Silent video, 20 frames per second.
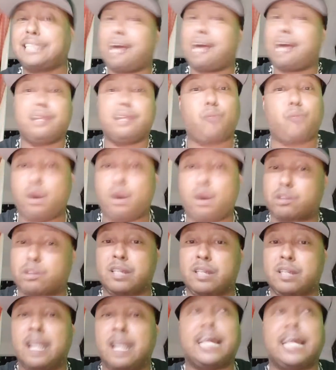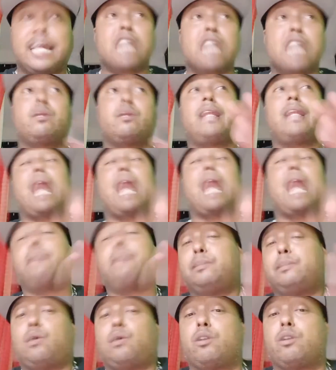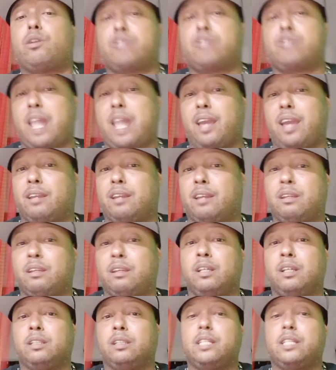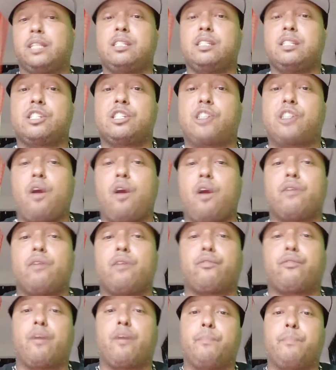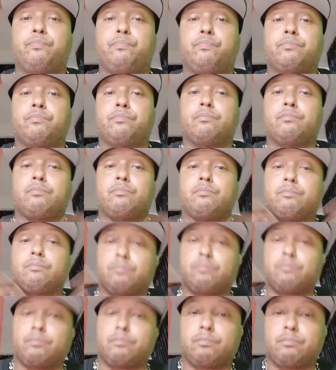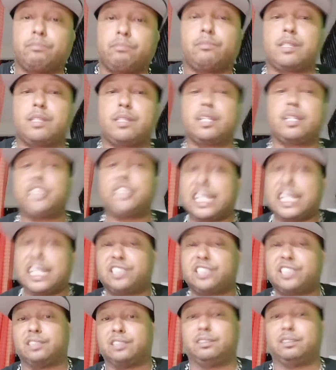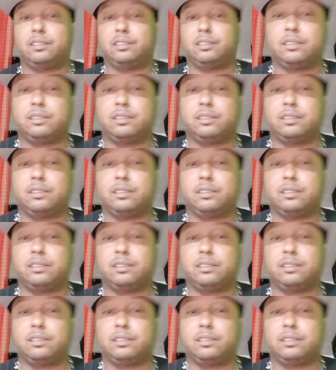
it works. That's what a lot of people don't understand. This is starting from suggestions.